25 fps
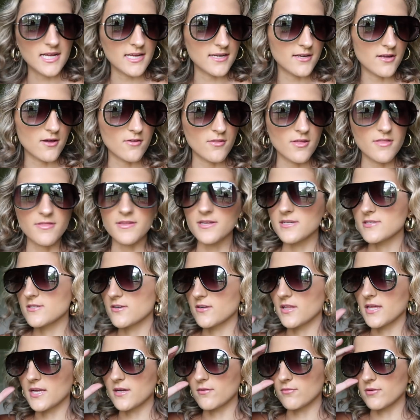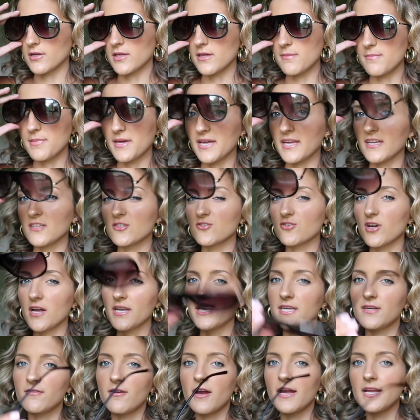I know that these are like really big and
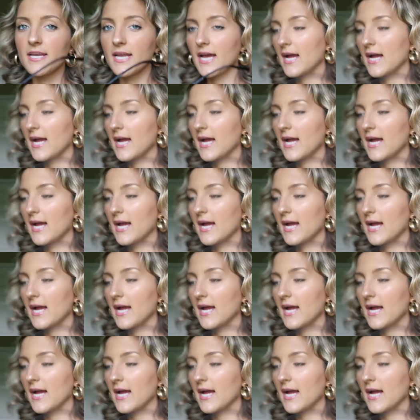trendy right